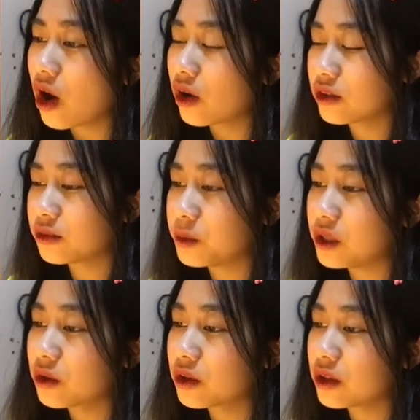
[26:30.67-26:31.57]

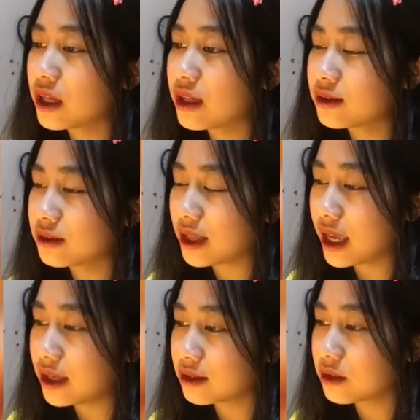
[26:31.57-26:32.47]
hospital
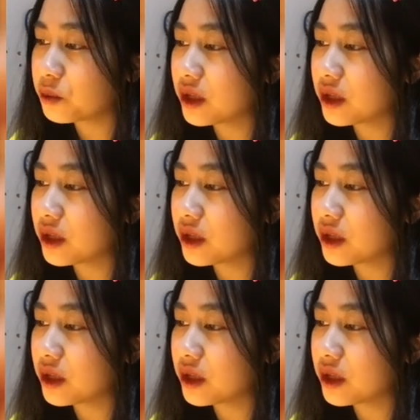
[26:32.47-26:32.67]
stays.